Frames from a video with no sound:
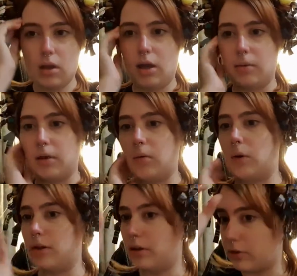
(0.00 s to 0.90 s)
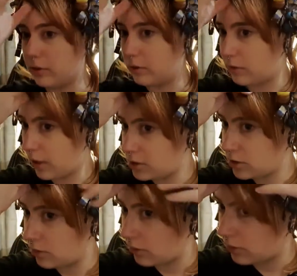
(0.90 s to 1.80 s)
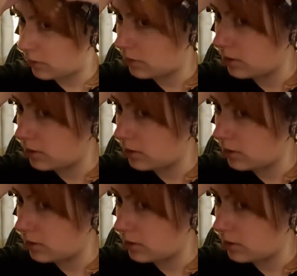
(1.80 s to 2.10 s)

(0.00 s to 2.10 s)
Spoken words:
And I'm going to work these two sections